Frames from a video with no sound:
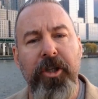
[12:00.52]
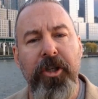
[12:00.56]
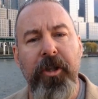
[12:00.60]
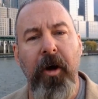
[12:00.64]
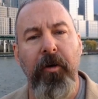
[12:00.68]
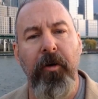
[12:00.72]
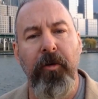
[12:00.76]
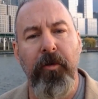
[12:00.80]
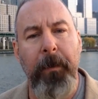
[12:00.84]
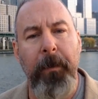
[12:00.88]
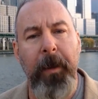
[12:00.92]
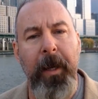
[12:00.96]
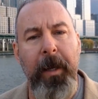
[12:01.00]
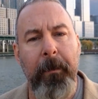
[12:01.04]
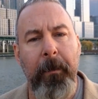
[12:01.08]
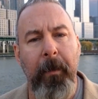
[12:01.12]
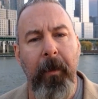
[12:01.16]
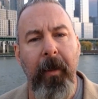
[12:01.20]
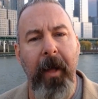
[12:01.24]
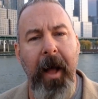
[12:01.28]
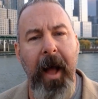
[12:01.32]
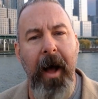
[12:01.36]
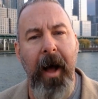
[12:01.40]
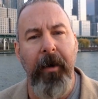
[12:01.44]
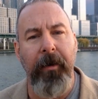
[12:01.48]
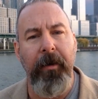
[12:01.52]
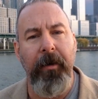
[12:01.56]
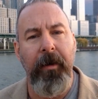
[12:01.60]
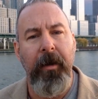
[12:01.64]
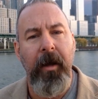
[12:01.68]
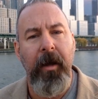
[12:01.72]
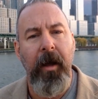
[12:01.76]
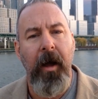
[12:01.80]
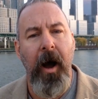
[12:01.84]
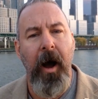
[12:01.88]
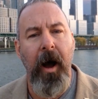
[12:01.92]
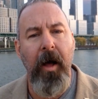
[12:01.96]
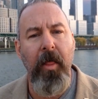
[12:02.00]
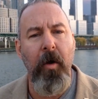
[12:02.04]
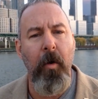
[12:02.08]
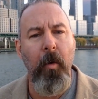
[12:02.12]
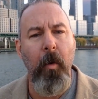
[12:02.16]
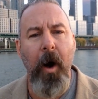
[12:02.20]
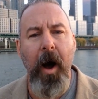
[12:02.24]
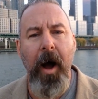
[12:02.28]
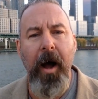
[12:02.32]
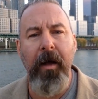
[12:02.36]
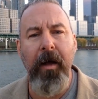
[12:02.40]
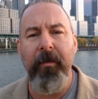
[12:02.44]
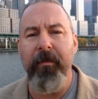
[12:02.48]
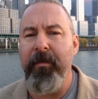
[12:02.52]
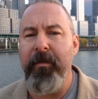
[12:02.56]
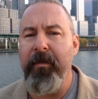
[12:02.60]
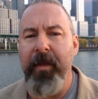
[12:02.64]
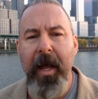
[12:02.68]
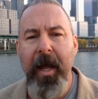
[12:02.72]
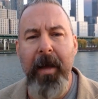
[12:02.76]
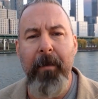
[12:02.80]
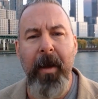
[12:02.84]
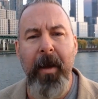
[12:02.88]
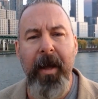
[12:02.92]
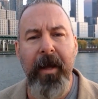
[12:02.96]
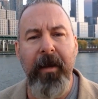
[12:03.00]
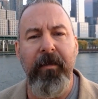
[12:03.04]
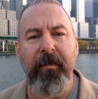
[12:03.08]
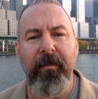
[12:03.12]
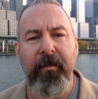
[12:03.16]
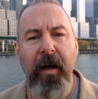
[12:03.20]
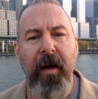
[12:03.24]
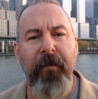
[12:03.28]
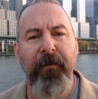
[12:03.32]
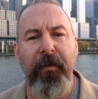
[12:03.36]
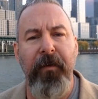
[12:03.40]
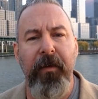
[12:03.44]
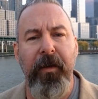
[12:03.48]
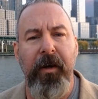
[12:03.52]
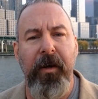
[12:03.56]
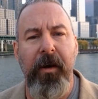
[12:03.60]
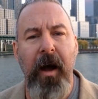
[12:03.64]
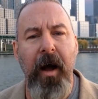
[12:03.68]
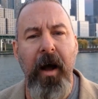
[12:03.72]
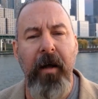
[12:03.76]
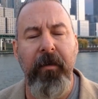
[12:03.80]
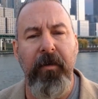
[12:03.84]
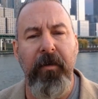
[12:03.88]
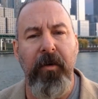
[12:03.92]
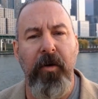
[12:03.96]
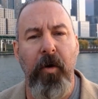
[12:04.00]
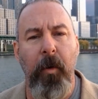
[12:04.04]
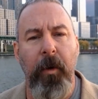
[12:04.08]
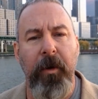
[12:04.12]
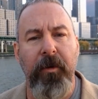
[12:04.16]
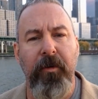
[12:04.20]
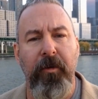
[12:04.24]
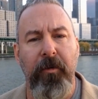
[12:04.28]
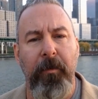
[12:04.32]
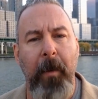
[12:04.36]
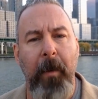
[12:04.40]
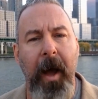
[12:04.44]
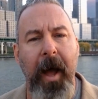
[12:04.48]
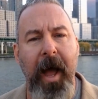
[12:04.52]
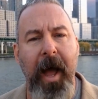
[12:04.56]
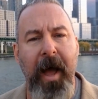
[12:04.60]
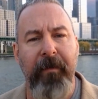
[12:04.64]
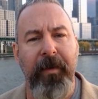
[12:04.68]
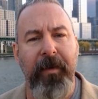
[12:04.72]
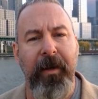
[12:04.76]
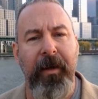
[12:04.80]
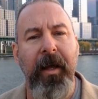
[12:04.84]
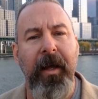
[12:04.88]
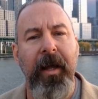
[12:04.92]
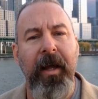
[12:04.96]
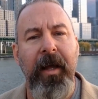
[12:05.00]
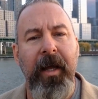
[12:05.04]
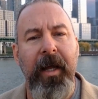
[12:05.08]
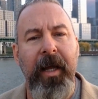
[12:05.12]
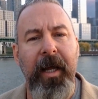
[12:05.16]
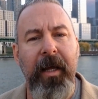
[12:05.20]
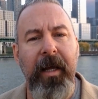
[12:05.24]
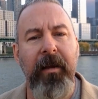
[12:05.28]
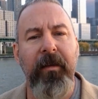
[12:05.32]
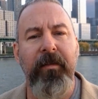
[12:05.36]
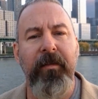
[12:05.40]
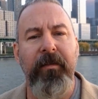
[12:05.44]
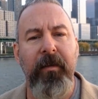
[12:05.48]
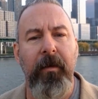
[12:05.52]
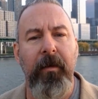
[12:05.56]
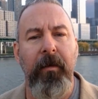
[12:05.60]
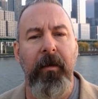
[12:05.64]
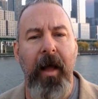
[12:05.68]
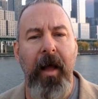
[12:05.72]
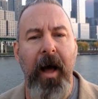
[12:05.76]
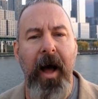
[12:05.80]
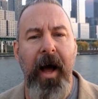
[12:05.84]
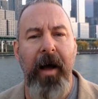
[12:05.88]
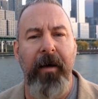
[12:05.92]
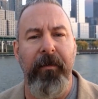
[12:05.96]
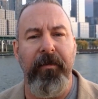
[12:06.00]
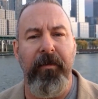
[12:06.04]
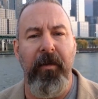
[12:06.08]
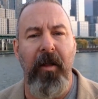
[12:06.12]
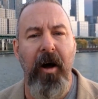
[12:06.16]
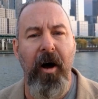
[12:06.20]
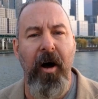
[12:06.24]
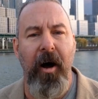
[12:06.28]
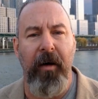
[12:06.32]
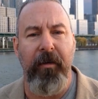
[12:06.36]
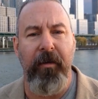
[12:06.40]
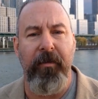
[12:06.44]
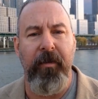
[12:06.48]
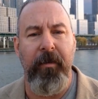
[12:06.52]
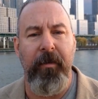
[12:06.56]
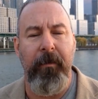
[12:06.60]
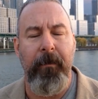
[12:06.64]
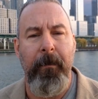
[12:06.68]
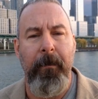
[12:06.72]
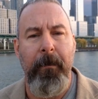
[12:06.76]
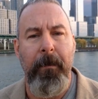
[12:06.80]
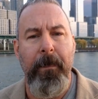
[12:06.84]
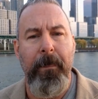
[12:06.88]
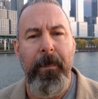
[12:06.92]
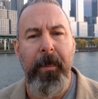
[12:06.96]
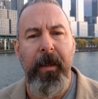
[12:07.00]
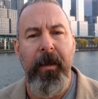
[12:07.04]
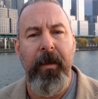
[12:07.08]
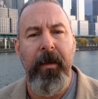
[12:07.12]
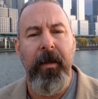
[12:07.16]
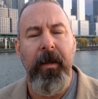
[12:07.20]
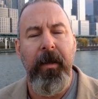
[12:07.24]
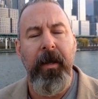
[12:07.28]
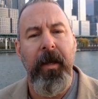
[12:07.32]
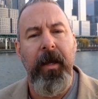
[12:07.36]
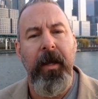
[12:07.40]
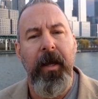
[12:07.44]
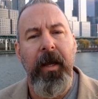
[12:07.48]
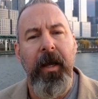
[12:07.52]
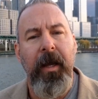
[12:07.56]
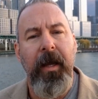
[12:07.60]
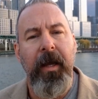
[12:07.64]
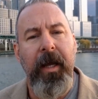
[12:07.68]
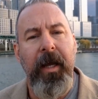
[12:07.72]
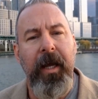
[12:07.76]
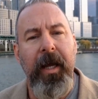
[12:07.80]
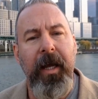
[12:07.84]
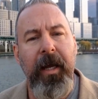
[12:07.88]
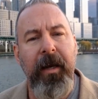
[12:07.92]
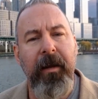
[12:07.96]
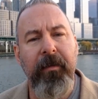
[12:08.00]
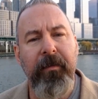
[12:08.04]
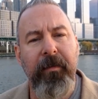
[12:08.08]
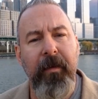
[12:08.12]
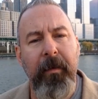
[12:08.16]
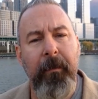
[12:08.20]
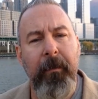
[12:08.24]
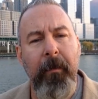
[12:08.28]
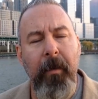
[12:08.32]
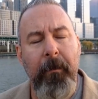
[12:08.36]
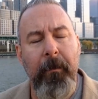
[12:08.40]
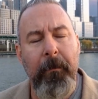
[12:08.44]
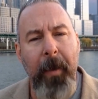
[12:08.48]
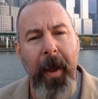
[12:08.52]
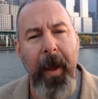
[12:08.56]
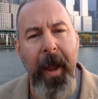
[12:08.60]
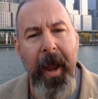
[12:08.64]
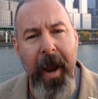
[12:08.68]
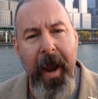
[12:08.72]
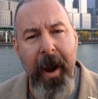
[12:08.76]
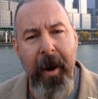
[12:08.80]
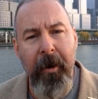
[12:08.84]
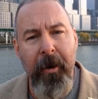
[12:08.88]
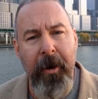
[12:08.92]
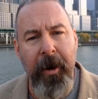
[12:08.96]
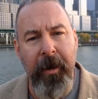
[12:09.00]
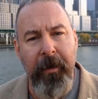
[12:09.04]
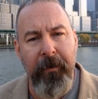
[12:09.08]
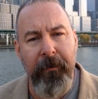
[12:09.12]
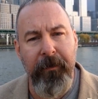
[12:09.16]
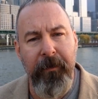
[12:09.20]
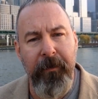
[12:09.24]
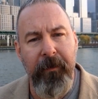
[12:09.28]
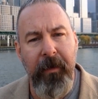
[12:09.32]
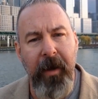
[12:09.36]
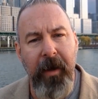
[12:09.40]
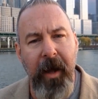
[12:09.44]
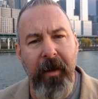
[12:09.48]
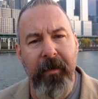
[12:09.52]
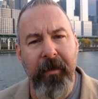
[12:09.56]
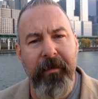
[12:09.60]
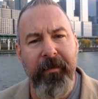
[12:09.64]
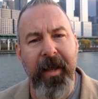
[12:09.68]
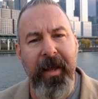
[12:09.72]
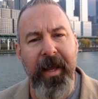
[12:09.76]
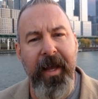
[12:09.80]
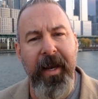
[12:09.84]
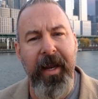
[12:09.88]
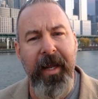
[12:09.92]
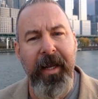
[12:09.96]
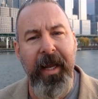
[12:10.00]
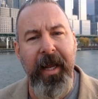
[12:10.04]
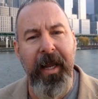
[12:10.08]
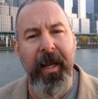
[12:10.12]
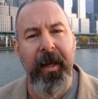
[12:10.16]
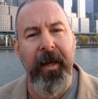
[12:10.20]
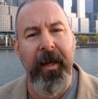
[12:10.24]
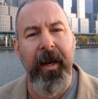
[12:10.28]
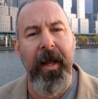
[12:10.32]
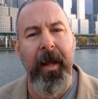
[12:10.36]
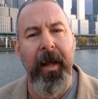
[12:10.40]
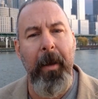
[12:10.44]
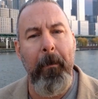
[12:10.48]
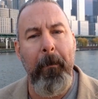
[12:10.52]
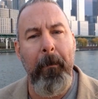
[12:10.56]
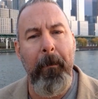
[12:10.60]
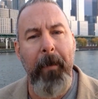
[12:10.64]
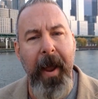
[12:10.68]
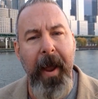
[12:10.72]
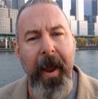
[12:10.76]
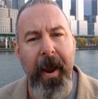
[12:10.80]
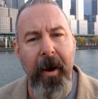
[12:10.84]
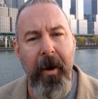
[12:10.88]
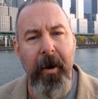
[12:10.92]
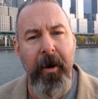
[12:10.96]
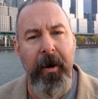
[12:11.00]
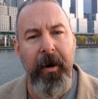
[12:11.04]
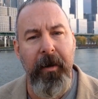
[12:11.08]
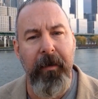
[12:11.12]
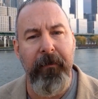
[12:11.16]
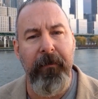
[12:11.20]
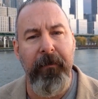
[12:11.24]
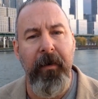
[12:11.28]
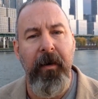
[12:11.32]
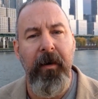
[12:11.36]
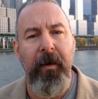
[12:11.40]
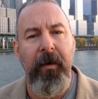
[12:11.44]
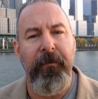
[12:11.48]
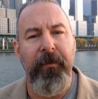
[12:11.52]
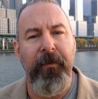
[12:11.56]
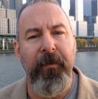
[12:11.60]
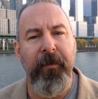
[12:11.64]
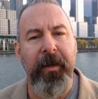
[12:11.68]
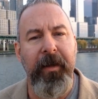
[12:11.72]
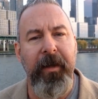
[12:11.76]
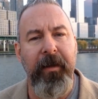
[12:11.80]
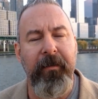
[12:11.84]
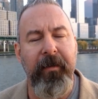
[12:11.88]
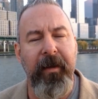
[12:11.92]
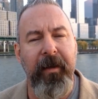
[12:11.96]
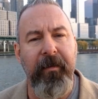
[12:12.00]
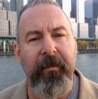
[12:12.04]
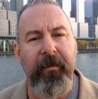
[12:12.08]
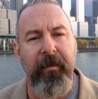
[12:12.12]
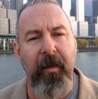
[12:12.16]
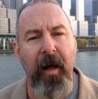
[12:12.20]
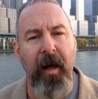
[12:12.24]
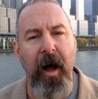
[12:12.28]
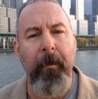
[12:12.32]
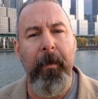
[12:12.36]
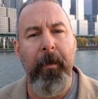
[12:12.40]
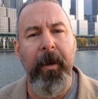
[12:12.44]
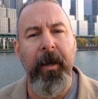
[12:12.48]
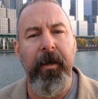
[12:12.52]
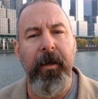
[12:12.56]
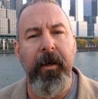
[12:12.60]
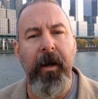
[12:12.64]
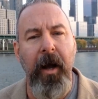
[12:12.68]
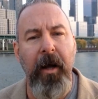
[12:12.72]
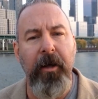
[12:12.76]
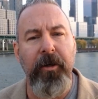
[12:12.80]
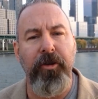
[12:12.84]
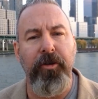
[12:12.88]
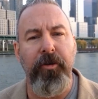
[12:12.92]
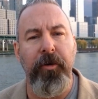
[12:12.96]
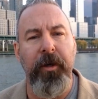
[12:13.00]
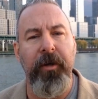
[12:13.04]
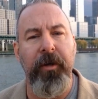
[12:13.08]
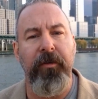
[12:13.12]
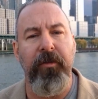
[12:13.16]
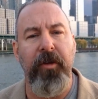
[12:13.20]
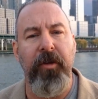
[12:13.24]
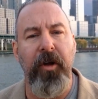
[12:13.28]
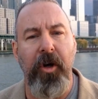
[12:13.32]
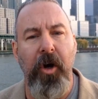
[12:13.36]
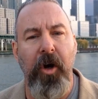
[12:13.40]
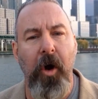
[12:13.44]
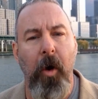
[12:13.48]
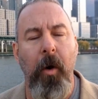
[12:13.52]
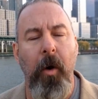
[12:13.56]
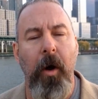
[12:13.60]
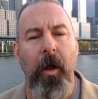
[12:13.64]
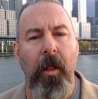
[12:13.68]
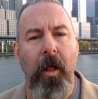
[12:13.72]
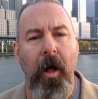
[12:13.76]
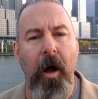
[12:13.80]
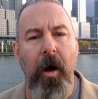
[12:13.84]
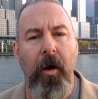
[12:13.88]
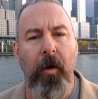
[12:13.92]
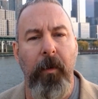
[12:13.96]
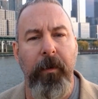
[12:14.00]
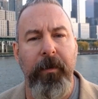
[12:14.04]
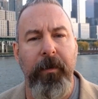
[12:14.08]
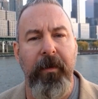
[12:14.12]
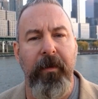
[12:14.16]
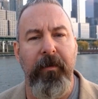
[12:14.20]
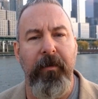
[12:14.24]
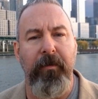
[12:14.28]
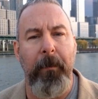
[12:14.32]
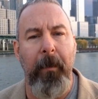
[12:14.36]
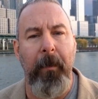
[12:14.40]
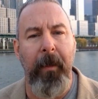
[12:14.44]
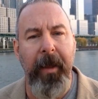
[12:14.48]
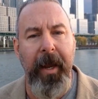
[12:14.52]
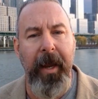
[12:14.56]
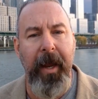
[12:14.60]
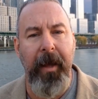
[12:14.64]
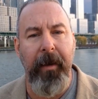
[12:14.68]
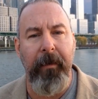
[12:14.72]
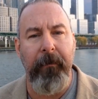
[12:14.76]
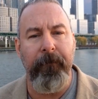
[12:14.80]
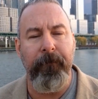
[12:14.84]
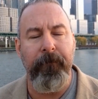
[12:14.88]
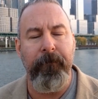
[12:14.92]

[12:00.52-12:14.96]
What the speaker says: those people out. Otherwise, they may suffer the consequences by having innocent lives lost. It is imperative, I'll say it again, imperative for these Islamic countries to go along with this plan.